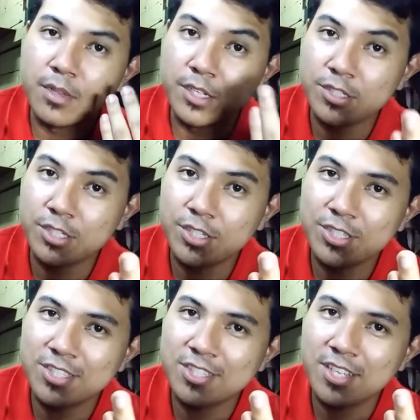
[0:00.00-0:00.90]

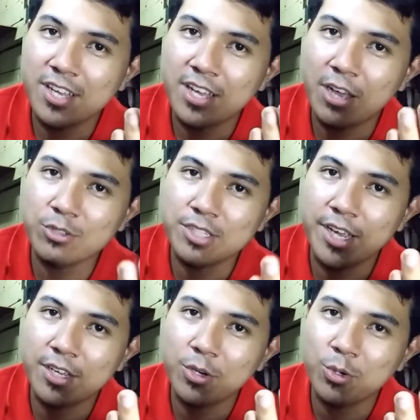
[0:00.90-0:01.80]
lizards, house
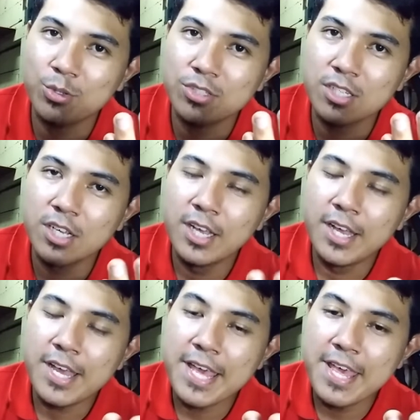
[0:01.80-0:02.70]
geckos,
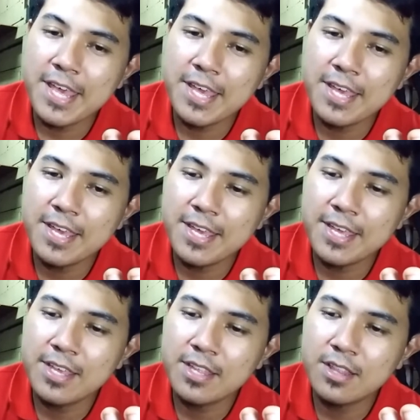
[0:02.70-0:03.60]

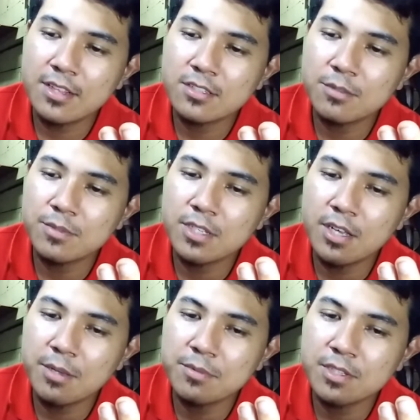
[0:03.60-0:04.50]
and
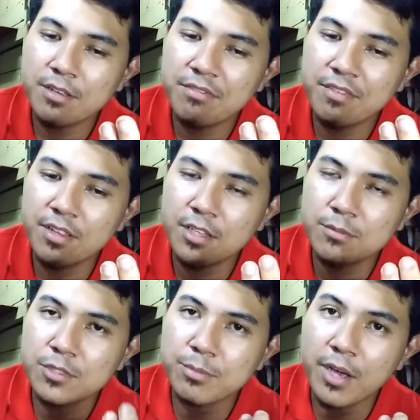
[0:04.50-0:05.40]
sometimes I feed
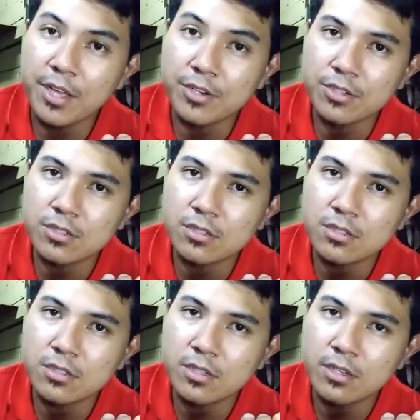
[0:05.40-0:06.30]
them spiders
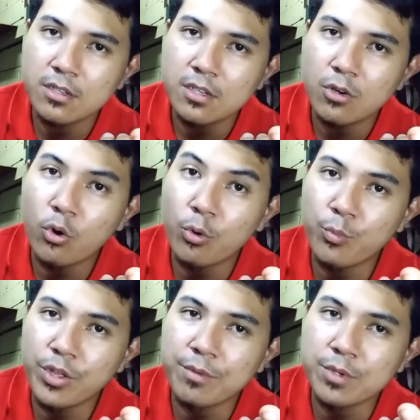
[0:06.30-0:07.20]
or
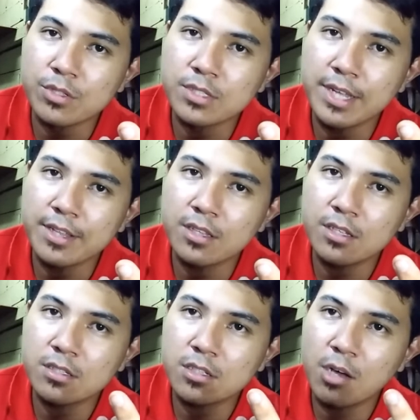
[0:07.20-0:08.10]
beavers that
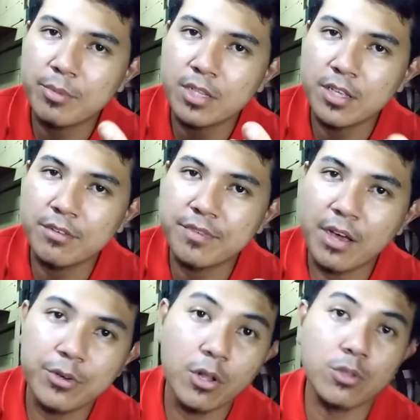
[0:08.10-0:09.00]
is commonly
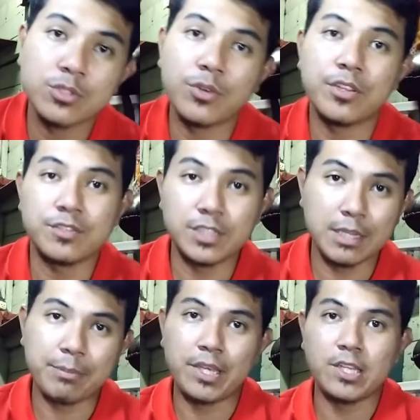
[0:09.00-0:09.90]
found also in the
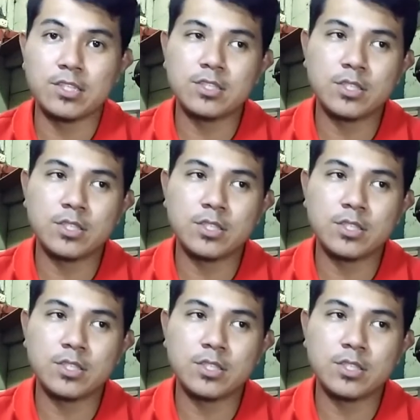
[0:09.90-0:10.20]
Philippines.